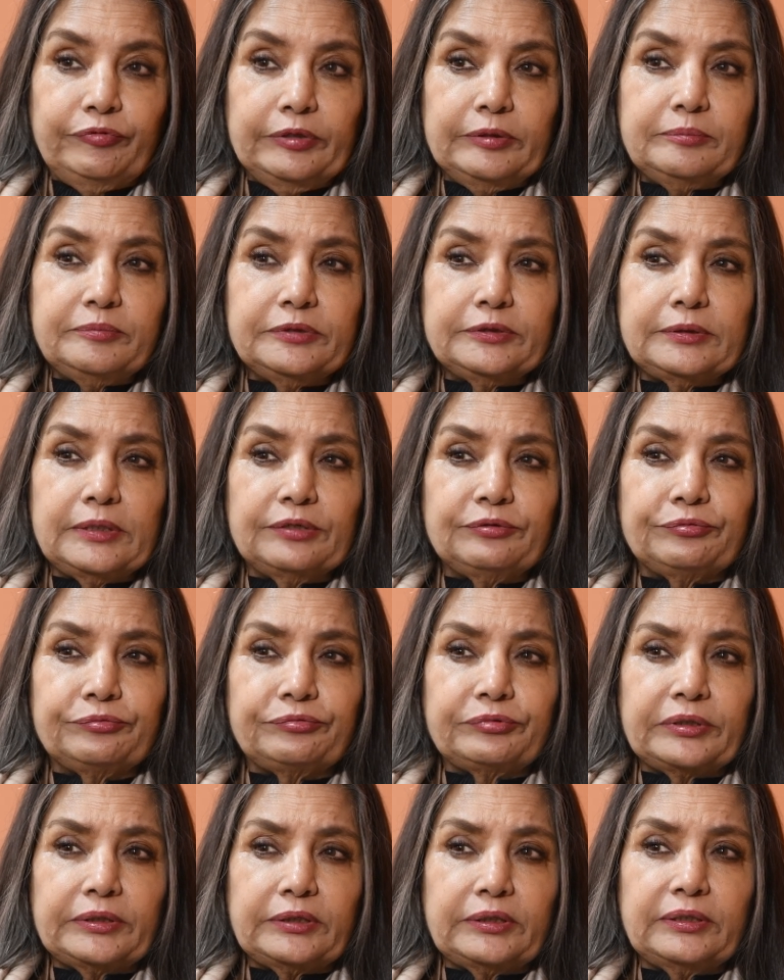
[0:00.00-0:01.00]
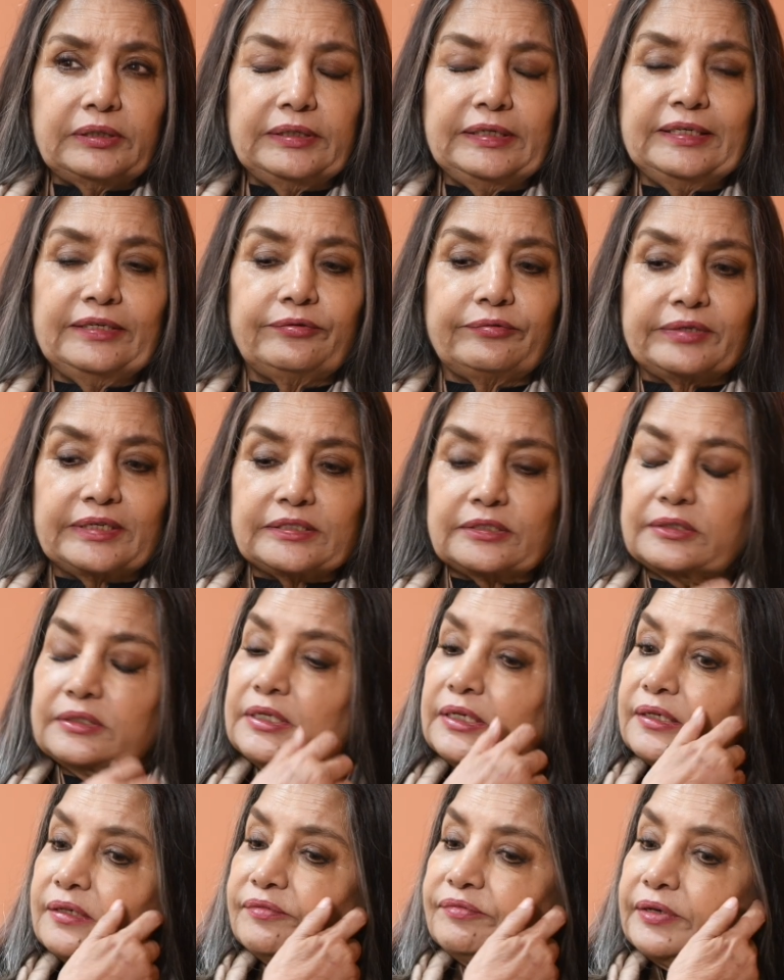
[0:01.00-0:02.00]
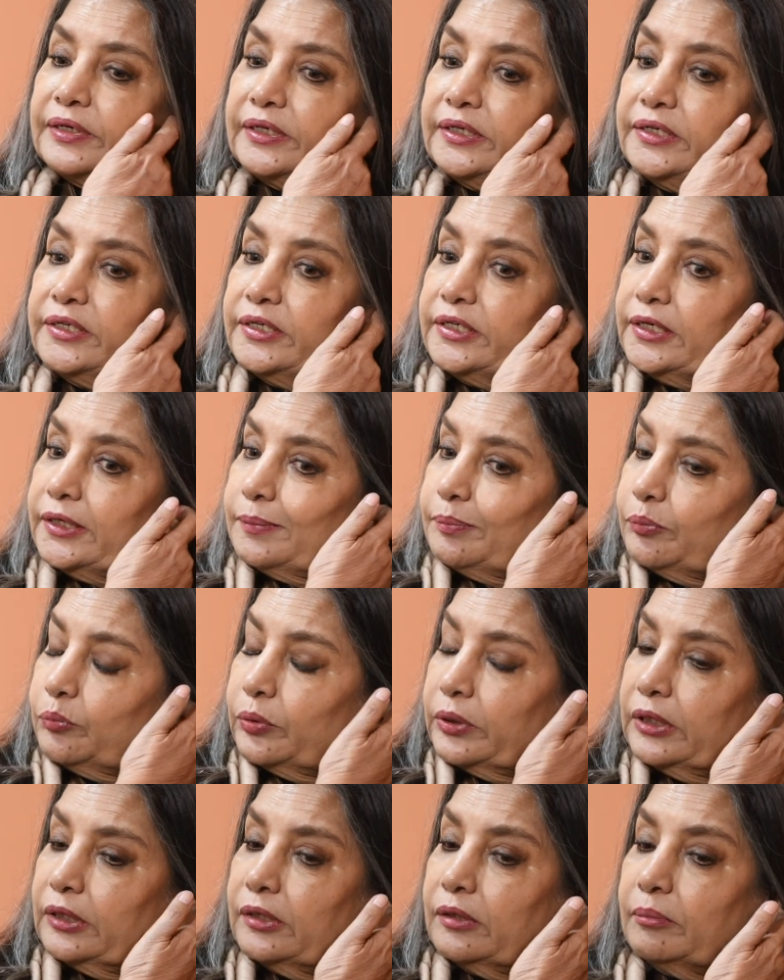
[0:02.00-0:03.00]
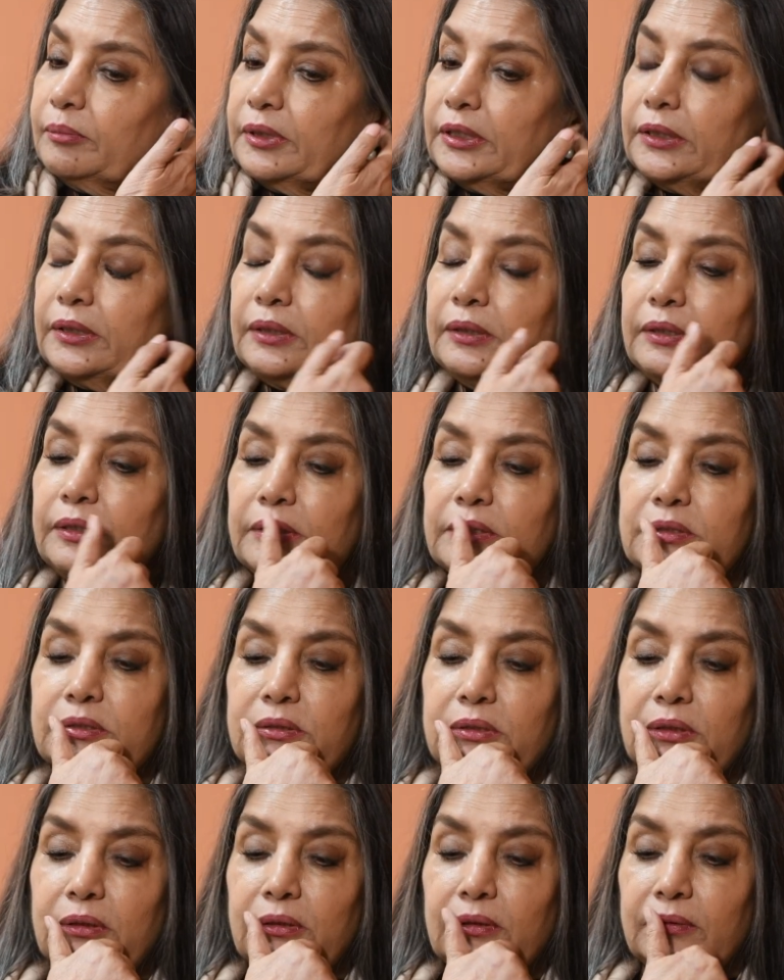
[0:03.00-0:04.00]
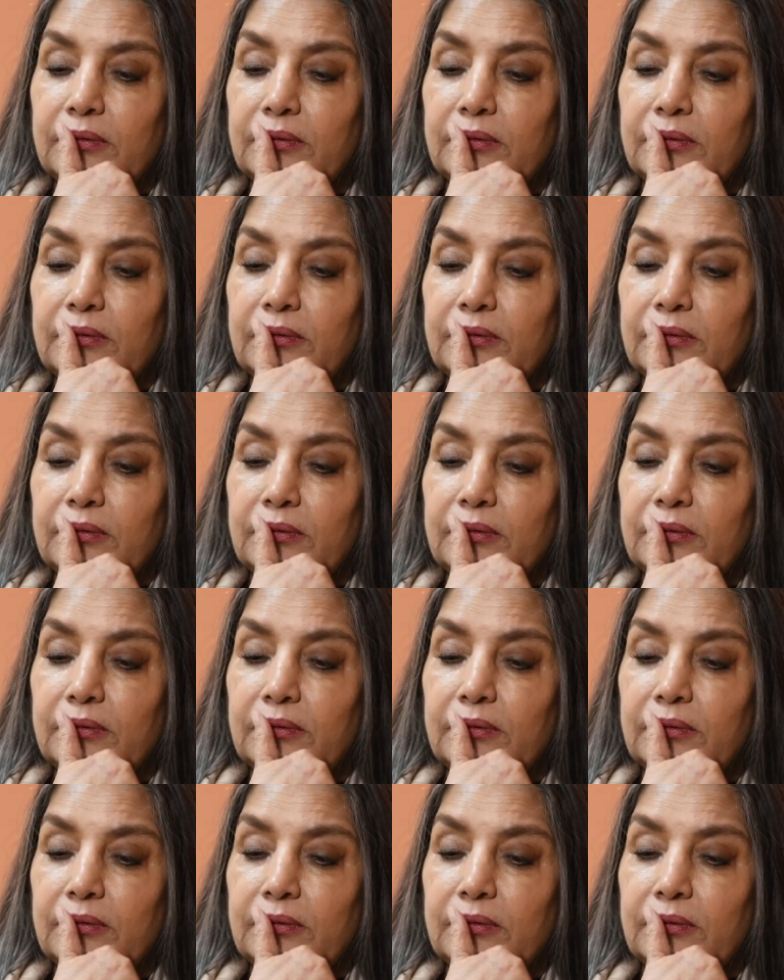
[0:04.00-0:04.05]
films that really resonate very deep within me is,